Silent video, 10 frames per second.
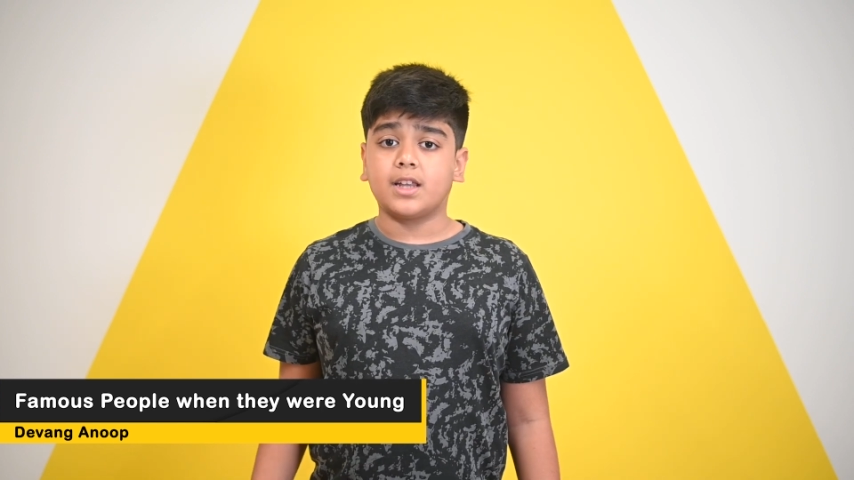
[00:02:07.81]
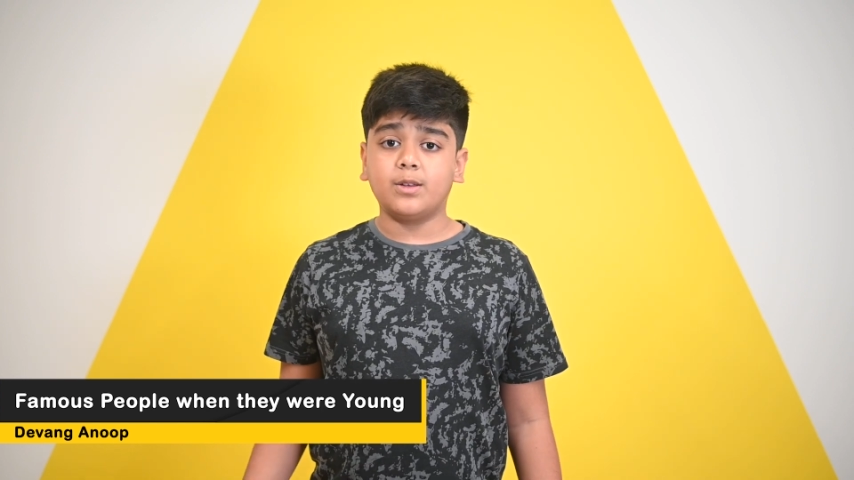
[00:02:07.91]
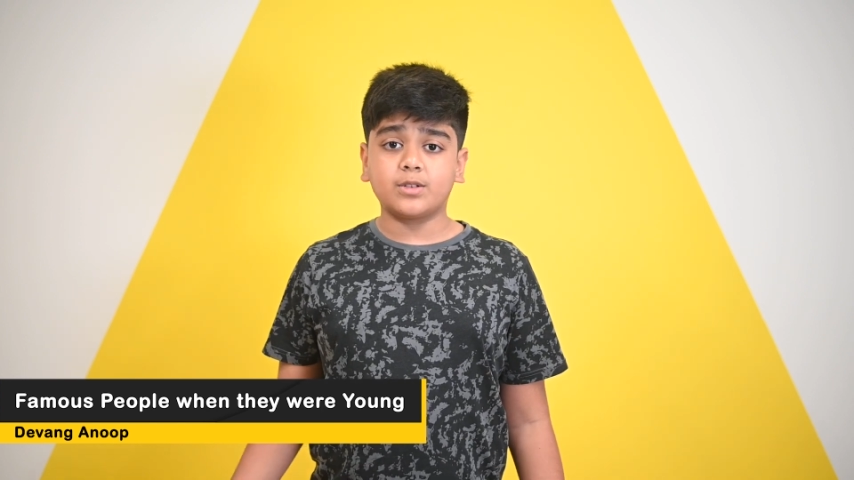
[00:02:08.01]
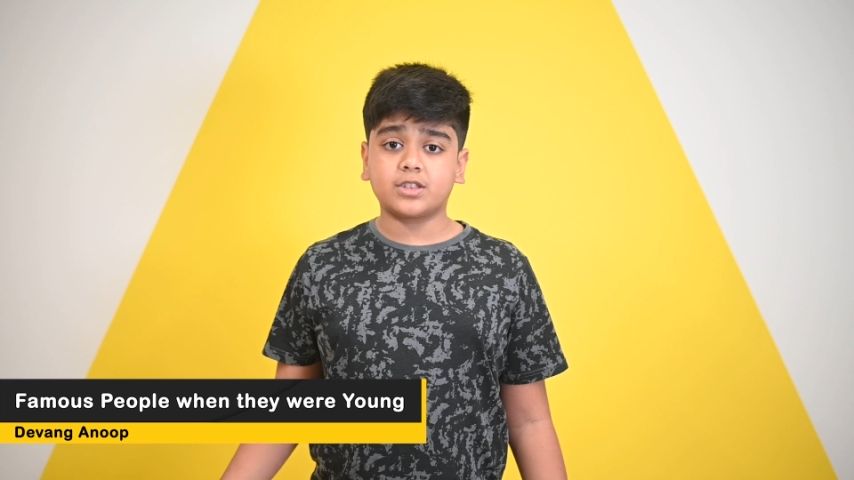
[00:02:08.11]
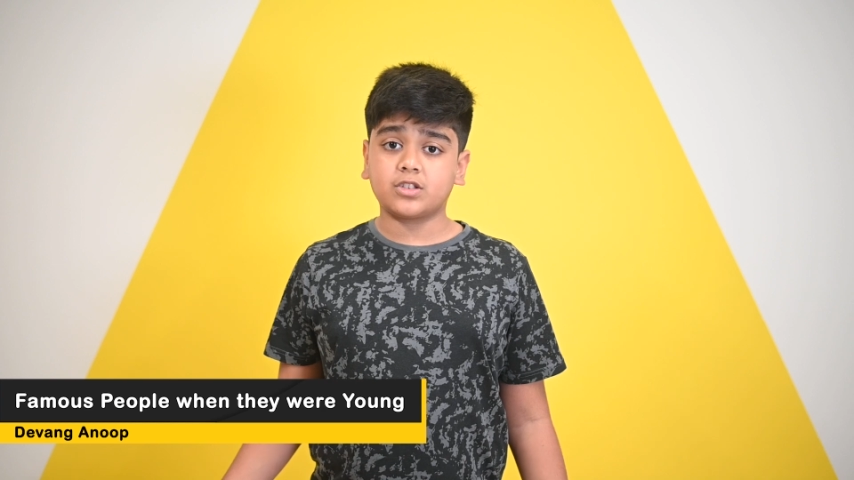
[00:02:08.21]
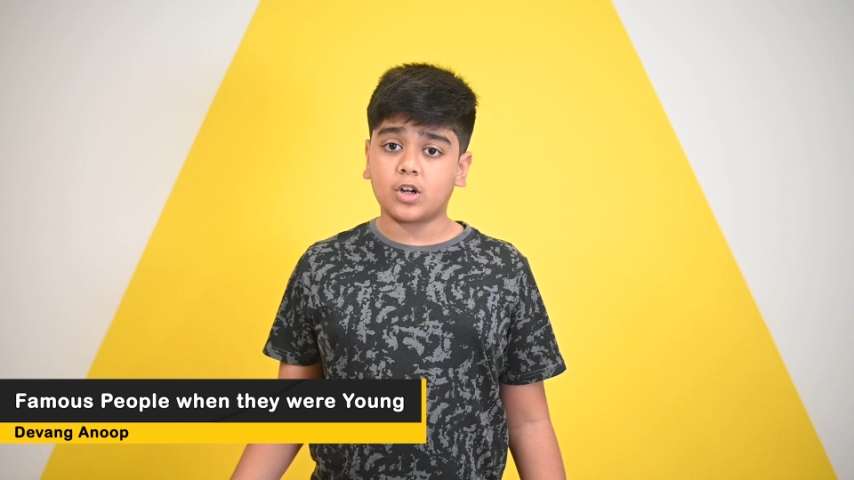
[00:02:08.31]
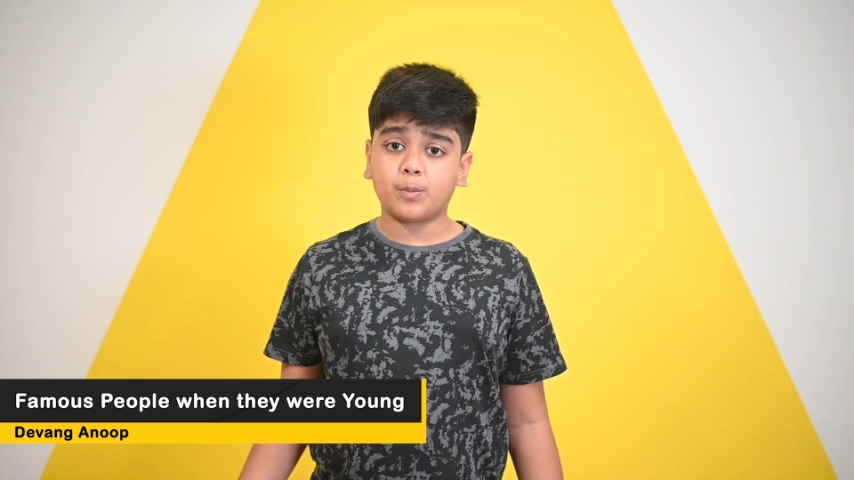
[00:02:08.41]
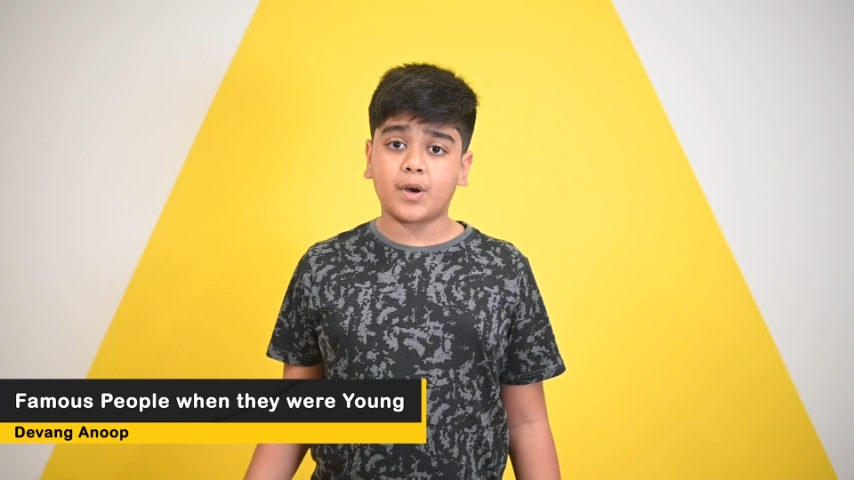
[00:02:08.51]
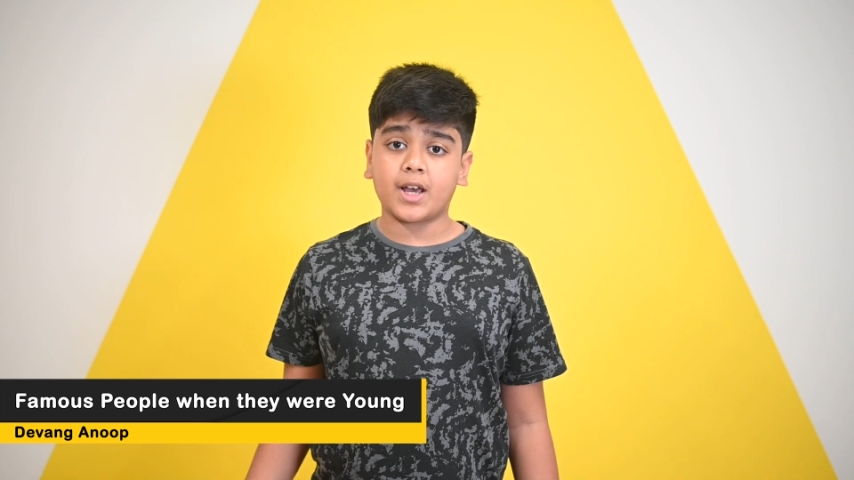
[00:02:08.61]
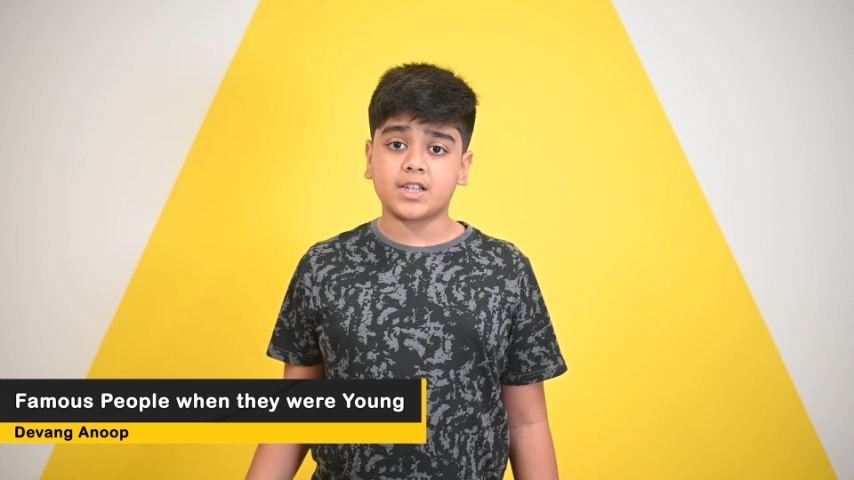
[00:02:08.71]
He was
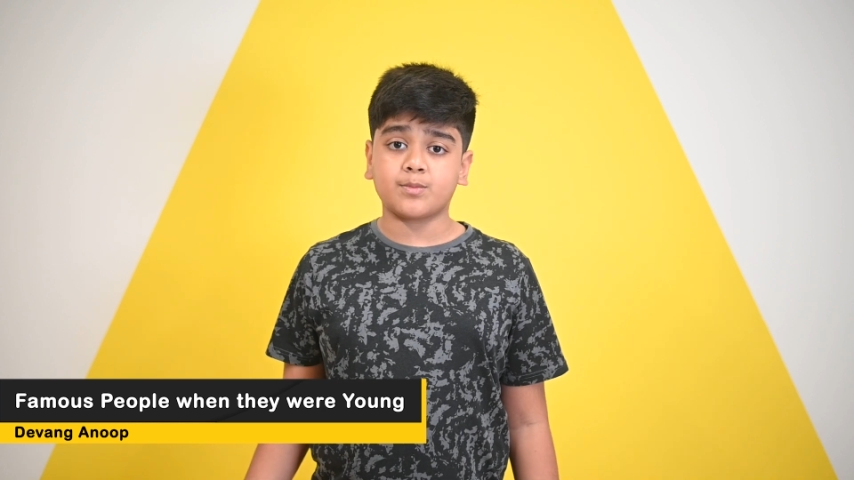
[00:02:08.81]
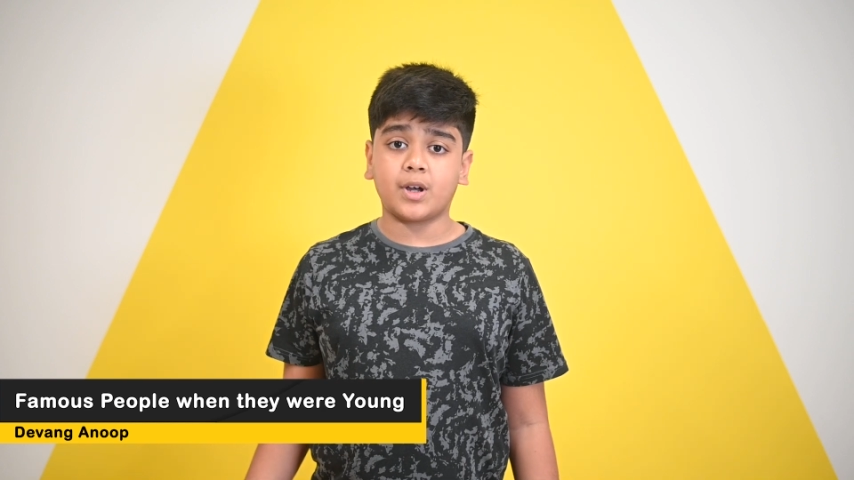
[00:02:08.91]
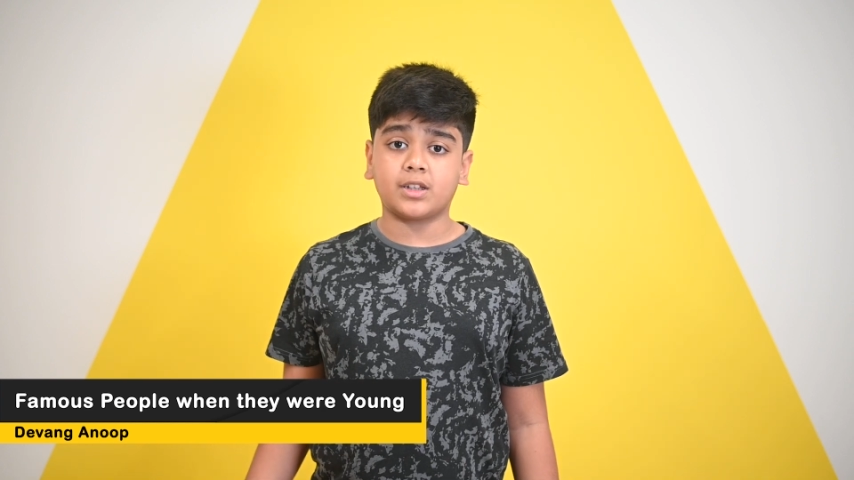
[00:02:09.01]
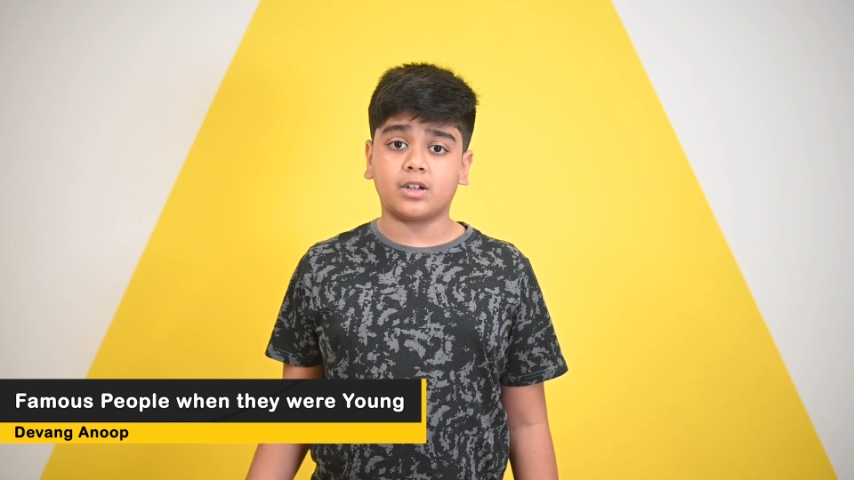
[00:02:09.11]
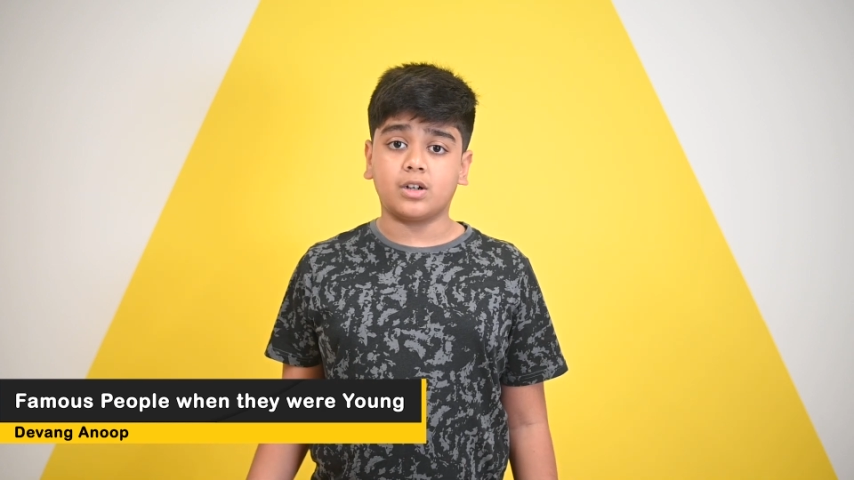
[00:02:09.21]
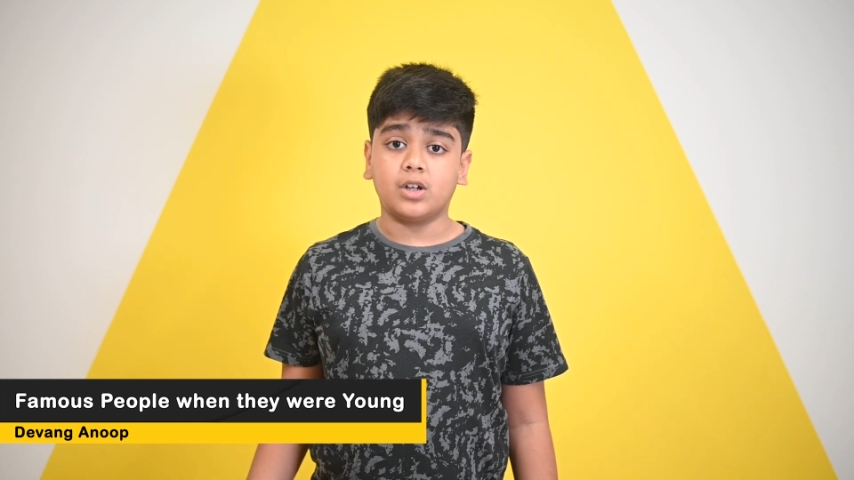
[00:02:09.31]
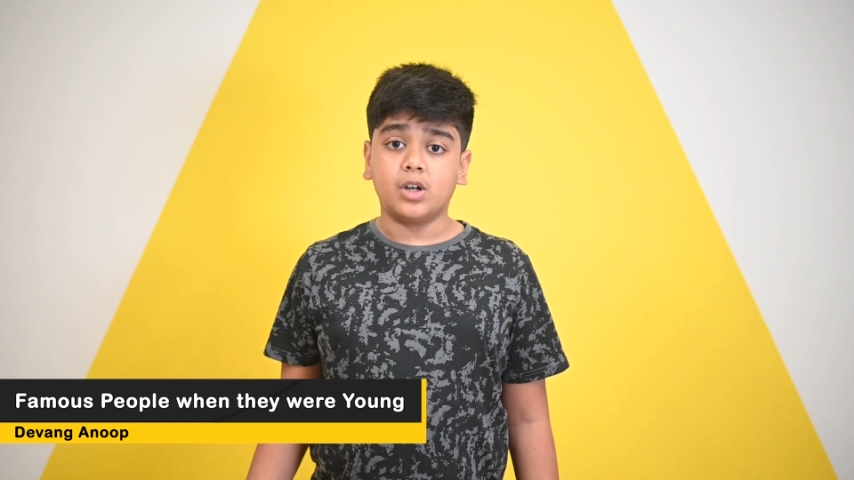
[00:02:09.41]
taught by his mother,